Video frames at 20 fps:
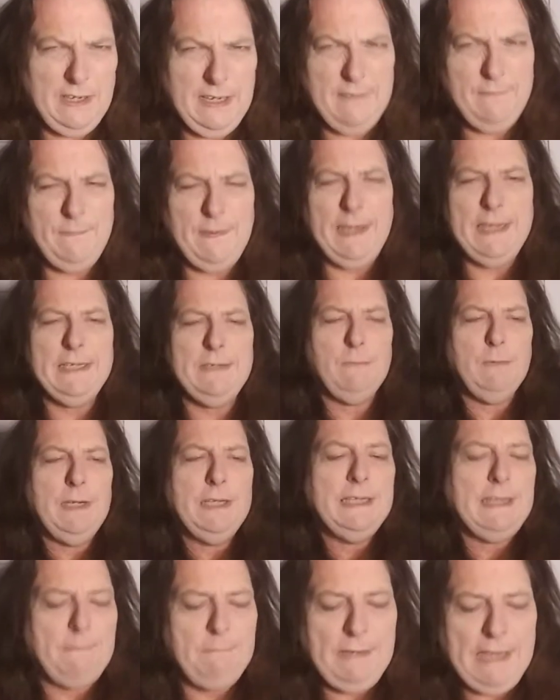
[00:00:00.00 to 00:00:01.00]
and find
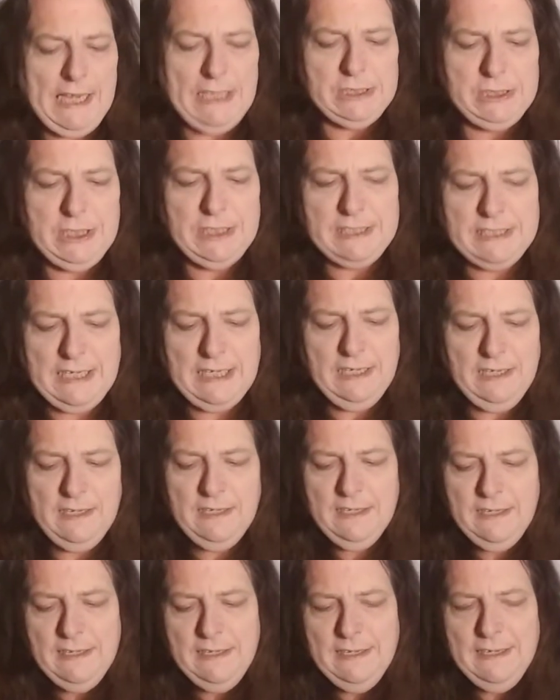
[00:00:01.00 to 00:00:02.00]
one that matches it.
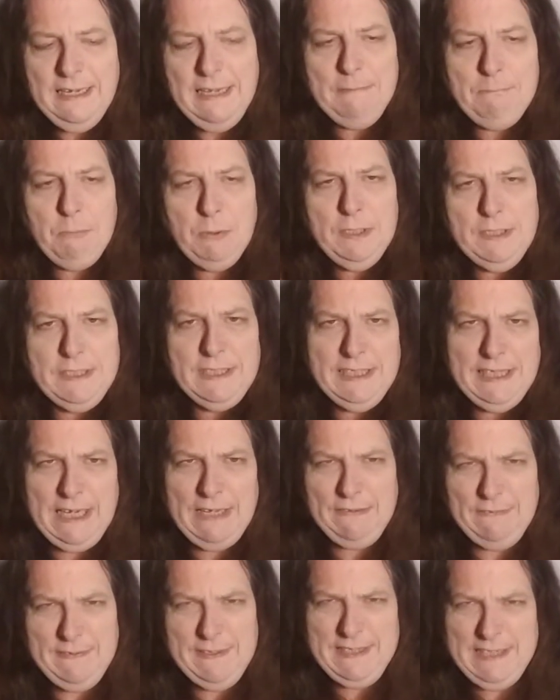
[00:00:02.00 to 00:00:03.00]
Put it
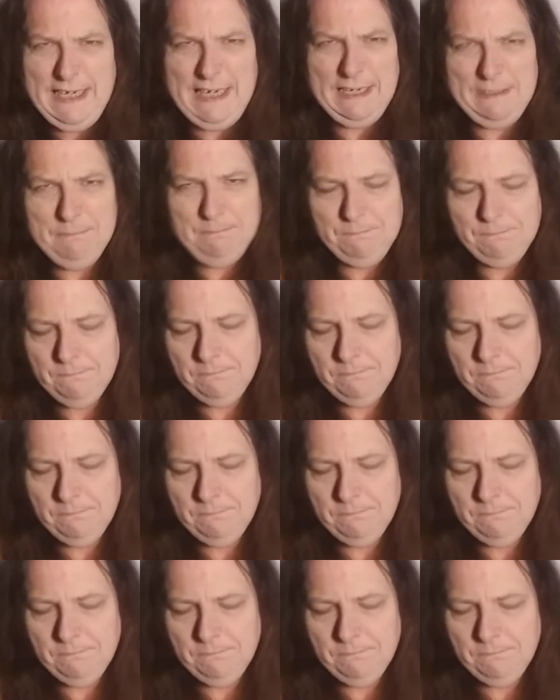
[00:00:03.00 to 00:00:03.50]
together like that.